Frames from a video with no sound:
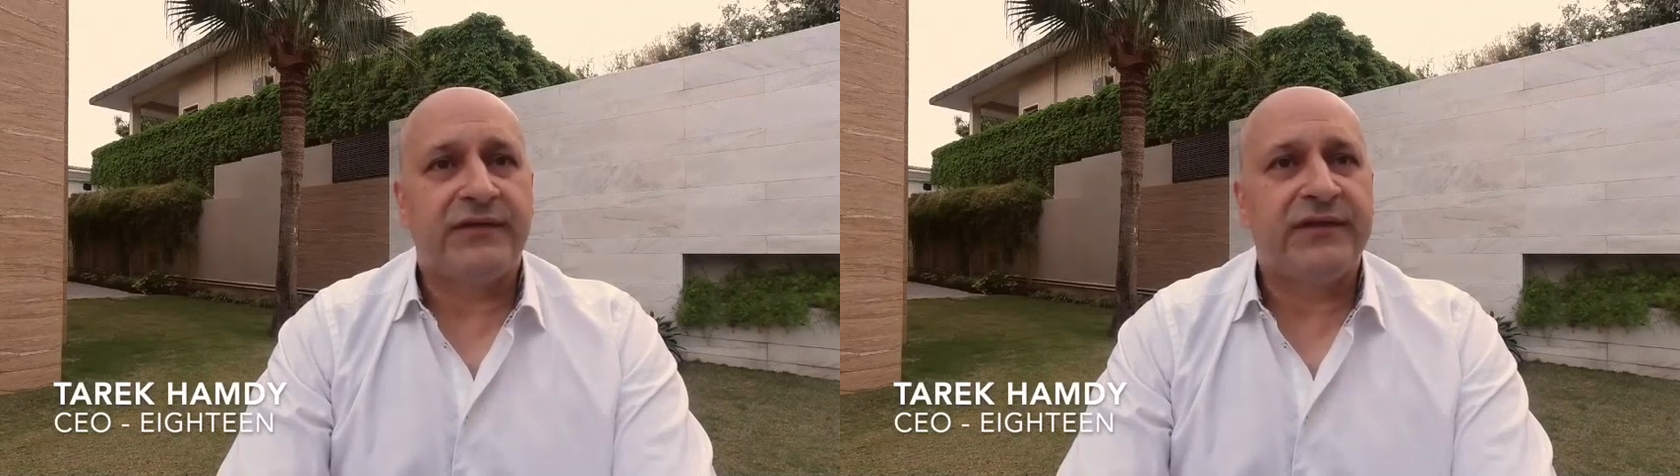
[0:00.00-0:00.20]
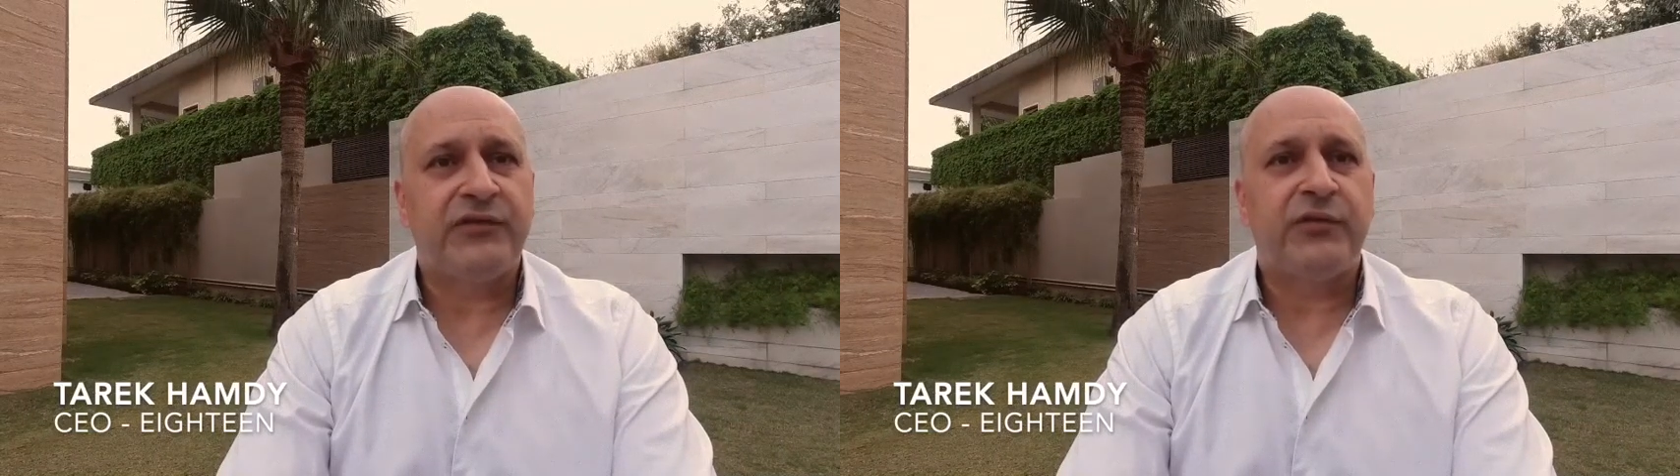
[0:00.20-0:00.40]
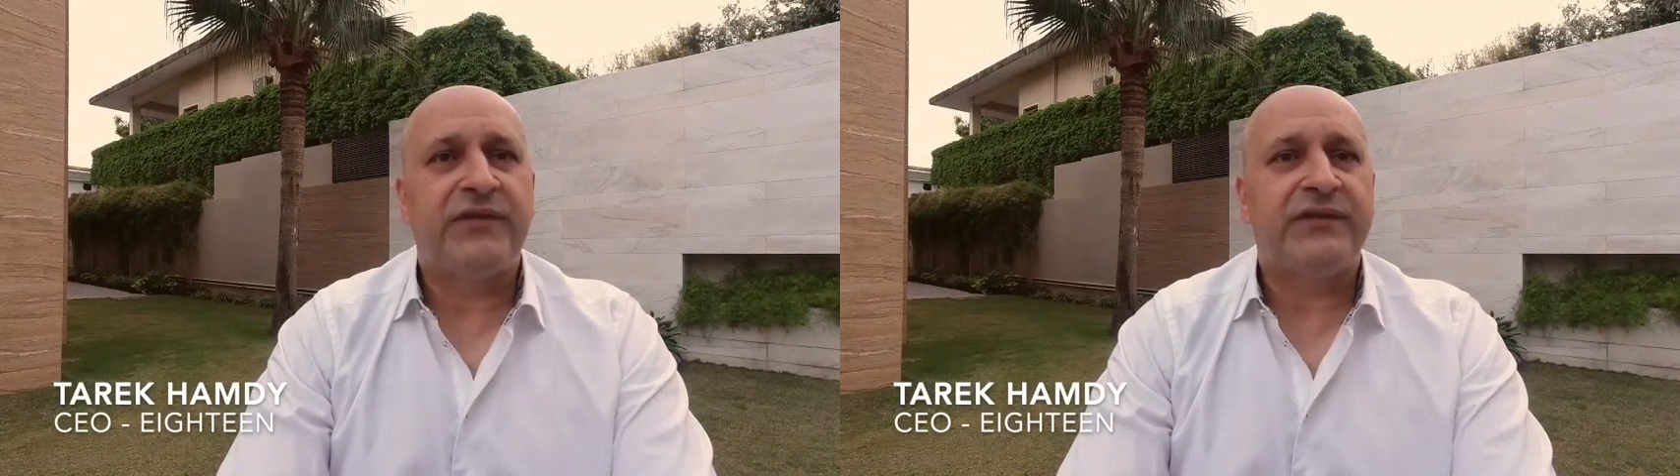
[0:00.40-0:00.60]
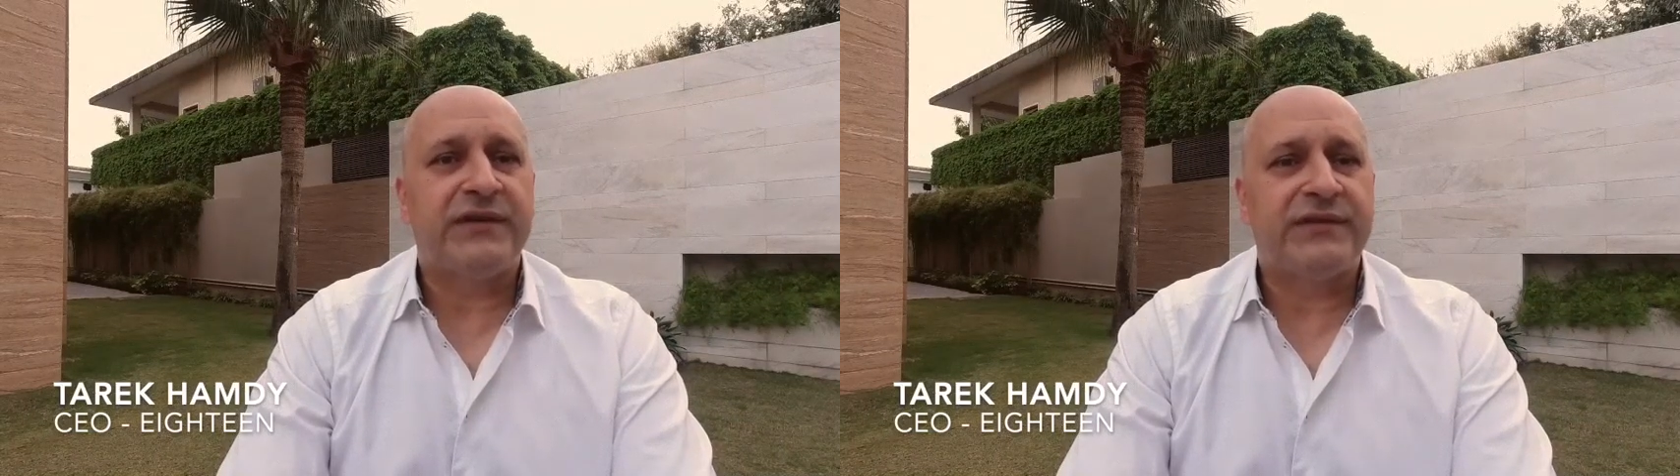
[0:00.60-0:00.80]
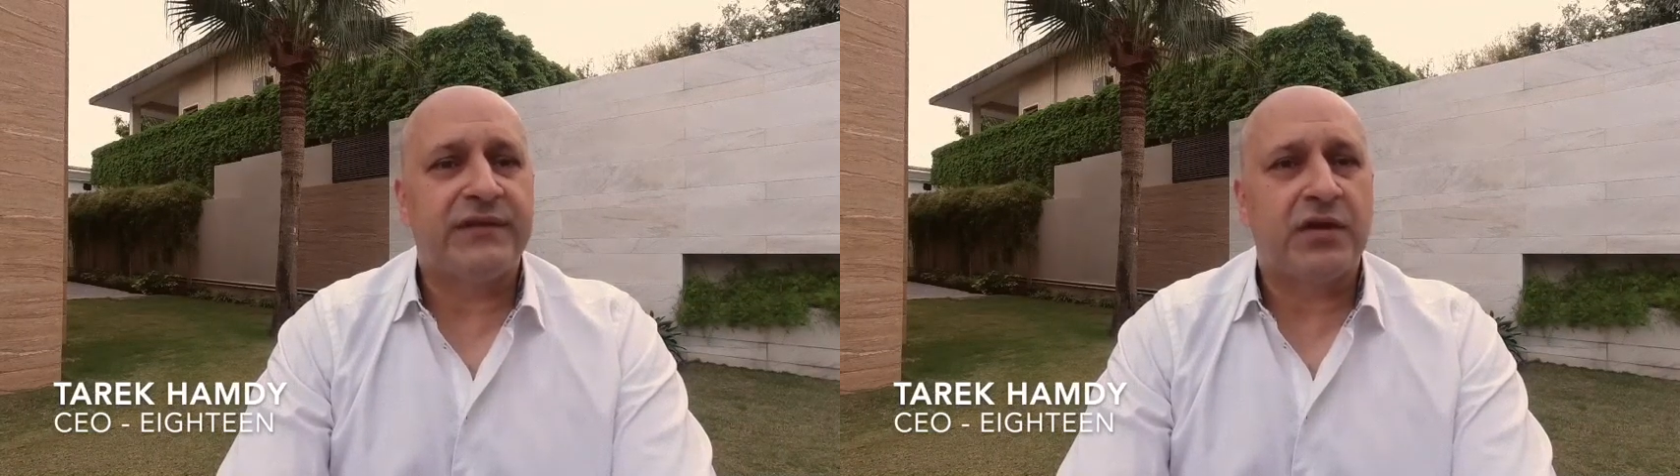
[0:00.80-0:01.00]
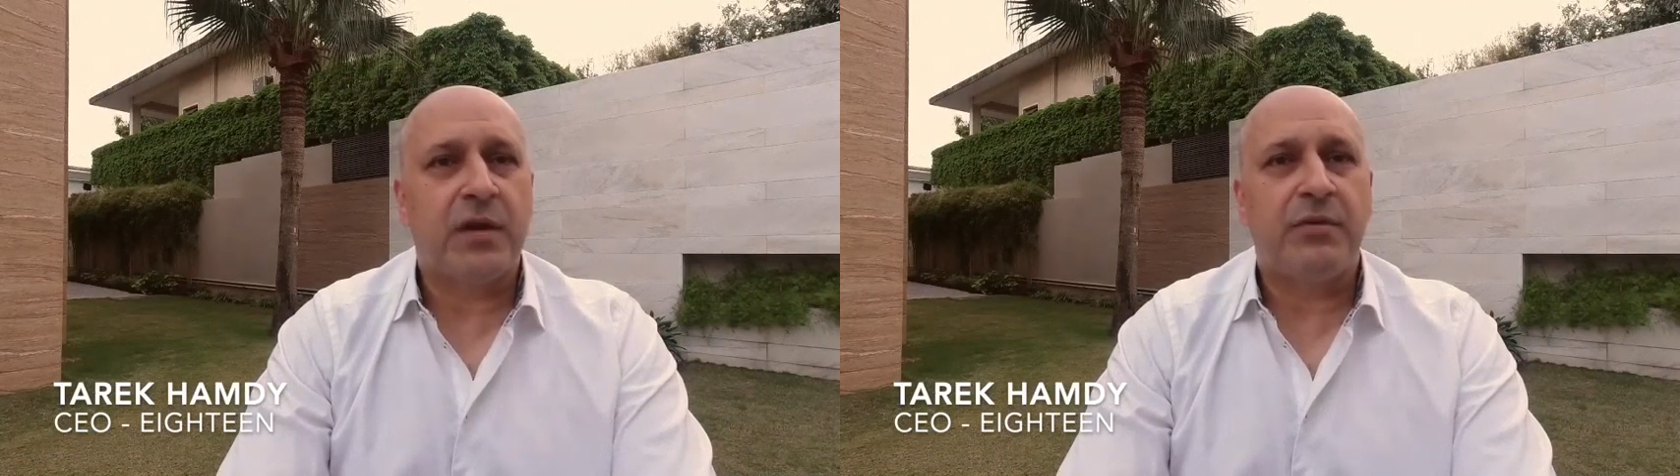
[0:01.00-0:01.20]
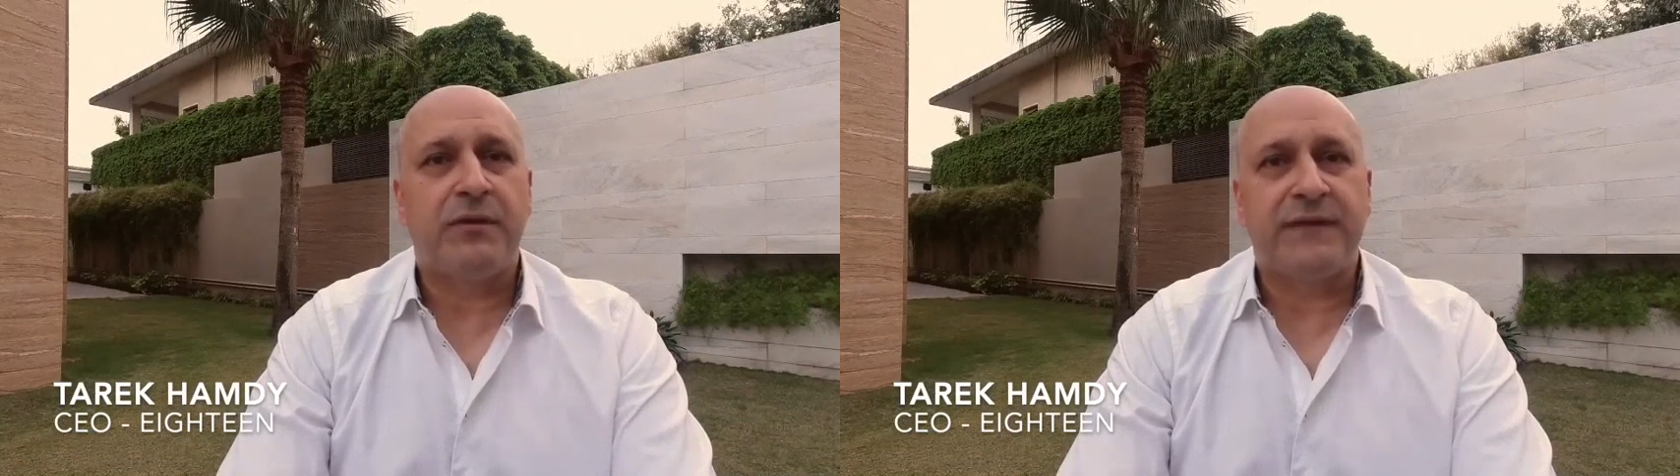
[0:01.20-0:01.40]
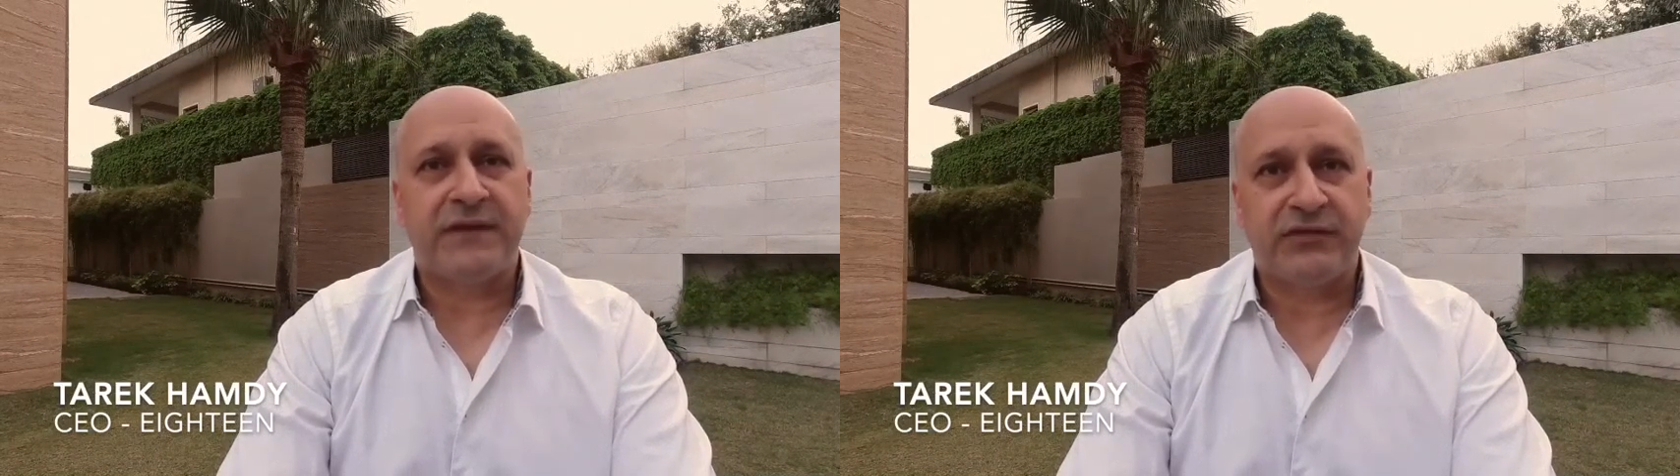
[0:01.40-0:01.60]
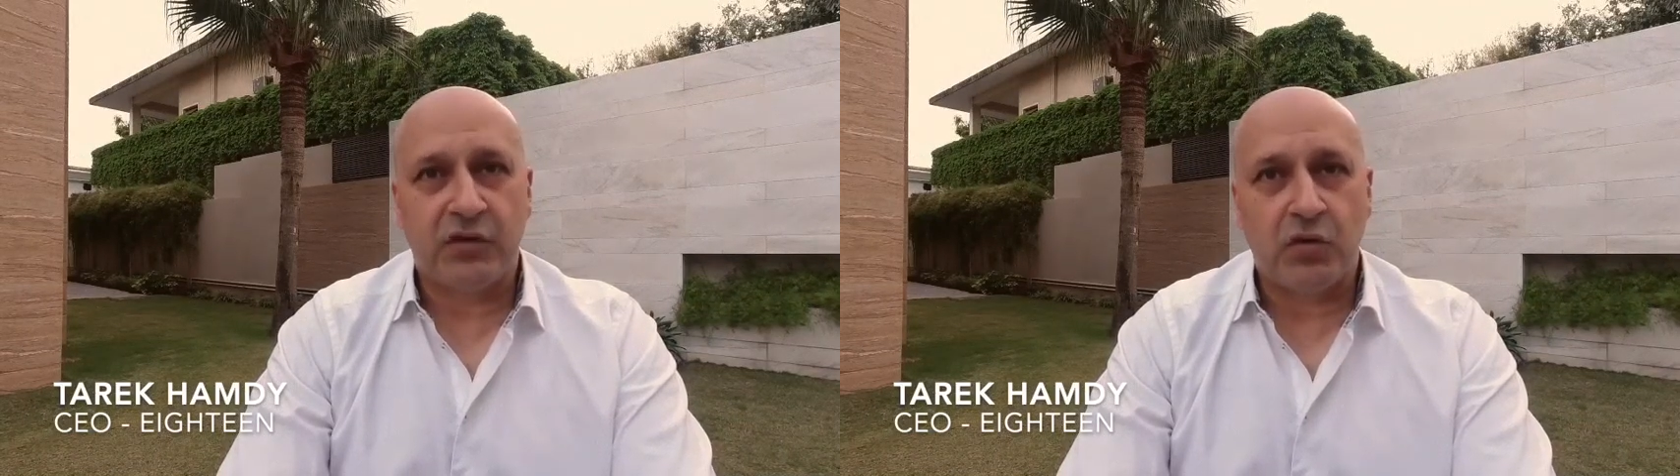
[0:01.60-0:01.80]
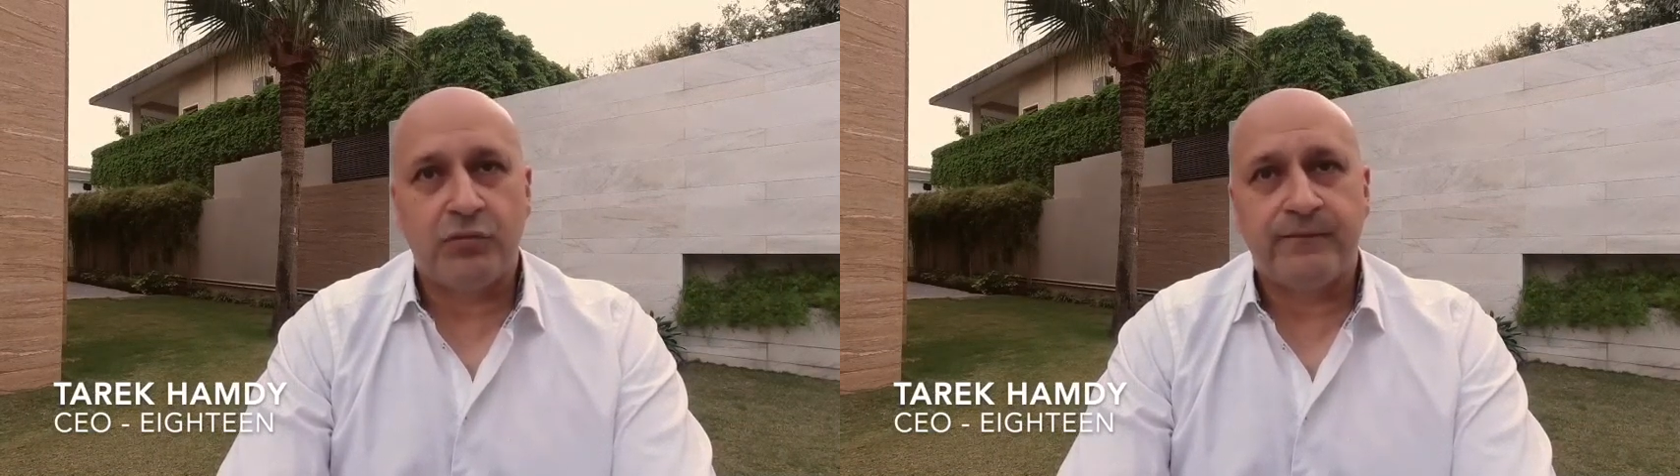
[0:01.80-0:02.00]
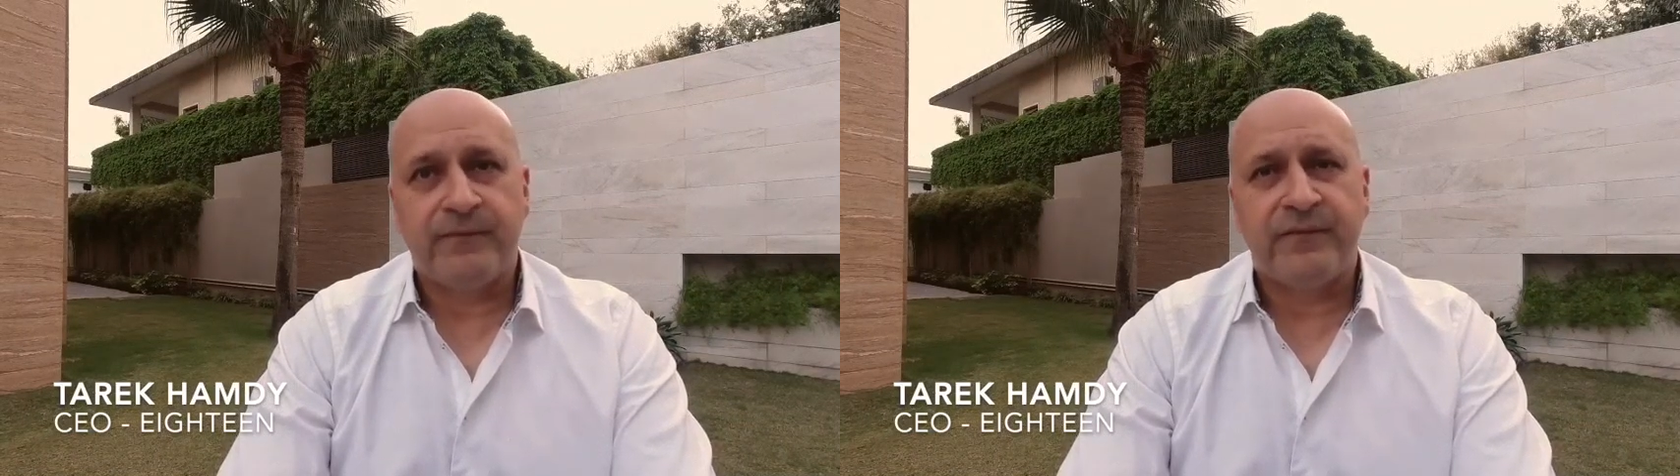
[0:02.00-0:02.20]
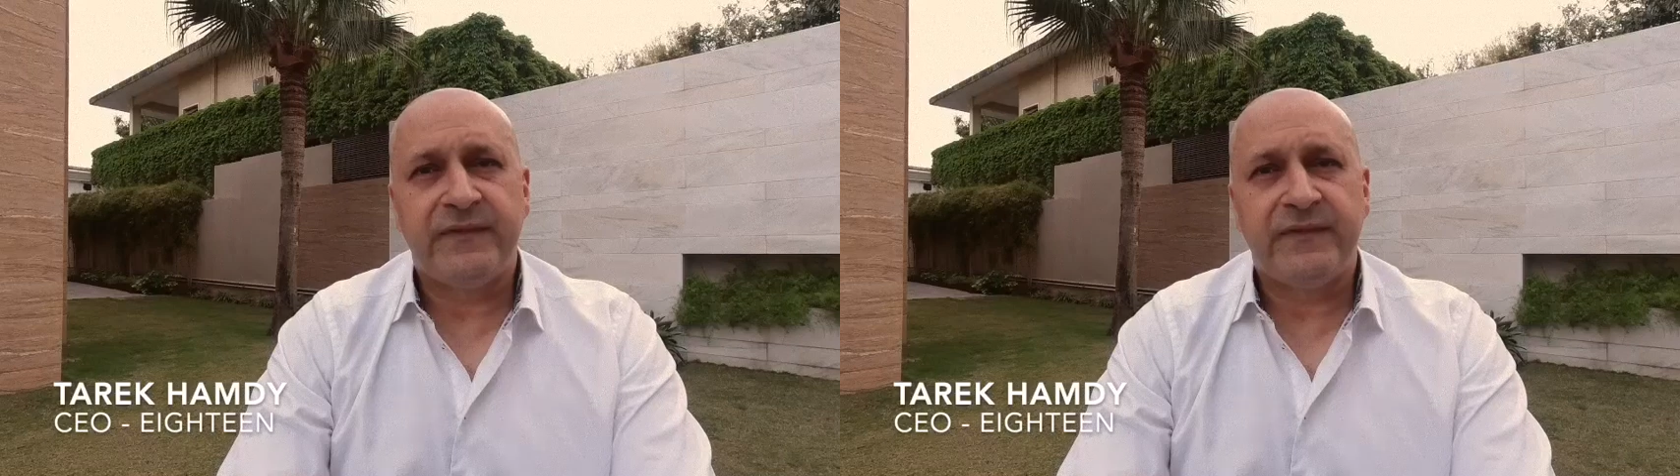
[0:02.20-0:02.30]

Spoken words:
since we started a couple of years ago.